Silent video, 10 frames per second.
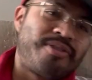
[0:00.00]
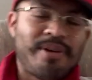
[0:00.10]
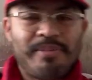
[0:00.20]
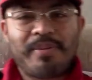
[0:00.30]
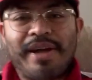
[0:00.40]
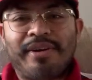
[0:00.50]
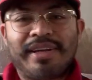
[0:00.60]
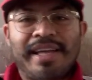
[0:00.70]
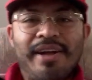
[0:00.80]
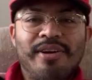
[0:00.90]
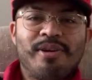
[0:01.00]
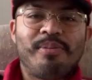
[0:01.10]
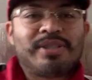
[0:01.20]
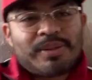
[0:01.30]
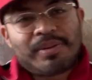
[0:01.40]
you might get hurt a little
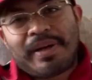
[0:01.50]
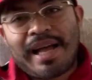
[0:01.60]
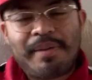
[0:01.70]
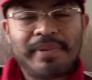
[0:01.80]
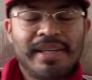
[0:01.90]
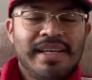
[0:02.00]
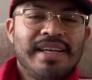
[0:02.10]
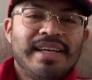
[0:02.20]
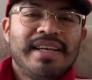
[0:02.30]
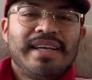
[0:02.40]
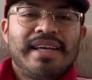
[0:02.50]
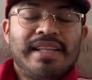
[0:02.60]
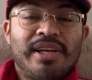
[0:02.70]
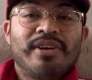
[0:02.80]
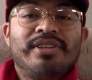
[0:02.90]
bit, something might happen, and
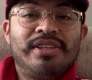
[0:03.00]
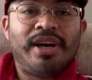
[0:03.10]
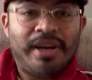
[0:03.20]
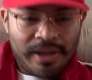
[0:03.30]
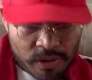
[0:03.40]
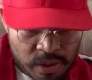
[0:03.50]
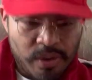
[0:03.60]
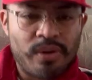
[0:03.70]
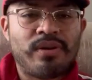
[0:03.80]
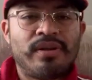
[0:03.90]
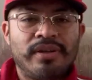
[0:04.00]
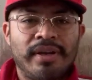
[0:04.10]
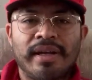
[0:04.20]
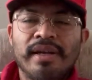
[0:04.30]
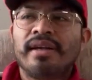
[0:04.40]
then you're done, and you're
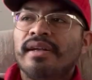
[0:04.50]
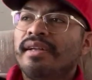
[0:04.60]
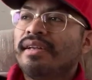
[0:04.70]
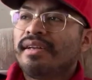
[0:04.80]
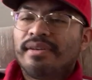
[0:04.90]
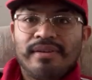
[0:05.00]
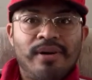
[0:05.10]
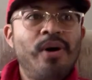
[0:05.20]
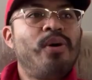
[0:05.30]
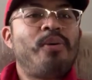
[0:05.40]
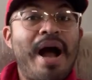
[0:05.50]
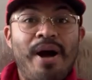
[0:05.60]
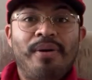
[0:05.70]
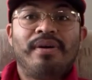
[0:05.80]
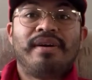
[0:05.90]
like, oh,
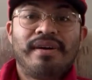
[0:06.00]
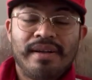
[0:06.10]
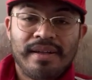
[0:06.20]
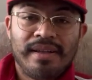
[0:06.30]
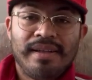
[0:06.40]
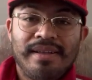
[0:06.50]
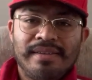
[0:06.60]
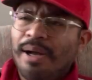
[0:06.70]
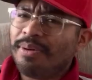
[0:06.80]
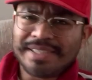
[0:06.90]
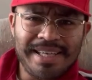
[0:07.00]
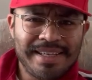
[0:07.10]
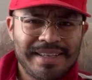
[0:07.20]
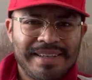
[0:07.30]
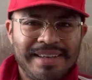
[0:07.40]
wow, that was
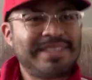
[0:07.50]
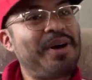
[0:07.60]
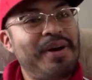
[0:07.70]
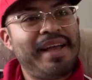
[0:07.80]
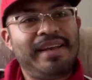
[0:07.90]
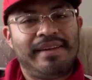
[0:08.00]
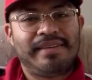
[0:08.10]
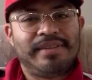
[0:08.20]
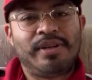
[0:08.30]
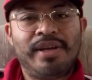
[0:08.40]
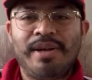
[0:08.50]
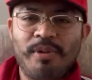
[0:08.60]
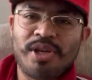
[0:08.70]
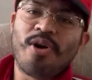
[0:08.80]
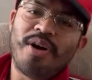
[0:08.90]
it. Let's go again. When
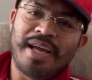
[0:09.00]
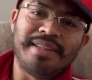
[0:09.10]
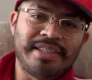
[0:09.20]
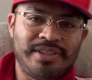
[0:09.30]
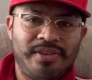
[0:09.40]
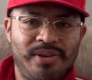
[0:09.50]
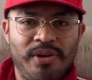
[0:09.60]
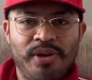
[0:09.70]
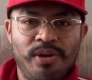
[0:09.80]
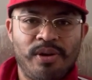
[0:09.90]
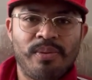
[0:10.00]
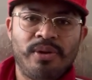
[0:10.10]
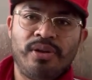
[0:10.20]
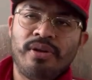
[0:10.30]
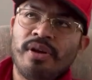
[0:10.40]
you go again, that's another goal you're
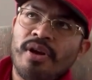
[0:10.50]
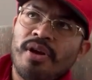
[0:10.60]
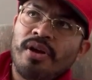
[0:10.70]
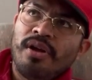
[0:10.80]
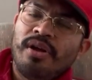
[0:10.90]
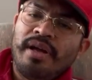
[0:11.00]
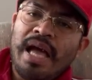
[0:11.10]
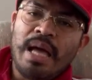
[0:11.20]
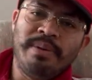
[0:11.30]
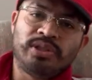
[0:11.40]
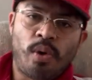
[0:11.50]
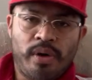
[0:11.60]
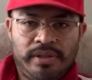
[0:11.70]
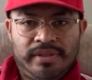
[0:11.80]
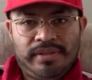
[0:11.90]
aiming
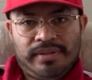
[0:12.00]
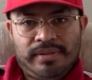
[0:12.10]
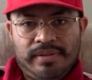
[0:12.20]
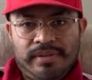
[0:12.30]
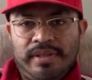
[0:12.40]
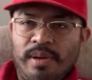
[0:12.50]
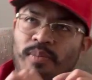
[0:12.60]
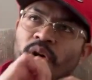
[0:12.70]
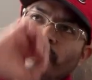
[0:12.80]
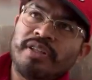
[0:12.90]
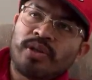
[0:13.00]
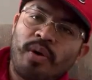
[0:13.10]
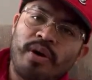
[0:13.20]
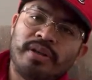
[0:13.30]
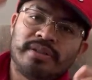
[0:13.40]
towards, and you're moving
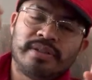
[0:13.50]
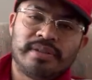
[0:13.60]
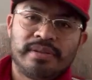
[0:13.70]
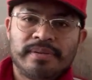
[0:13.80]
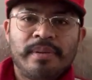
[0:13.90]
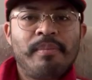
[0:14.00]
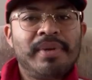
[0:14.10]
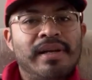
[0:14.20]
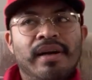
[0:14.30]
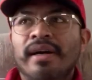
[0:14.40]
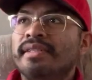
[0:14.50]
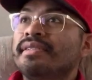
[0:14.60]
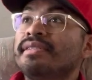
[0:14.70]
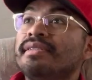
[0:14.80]
towards, because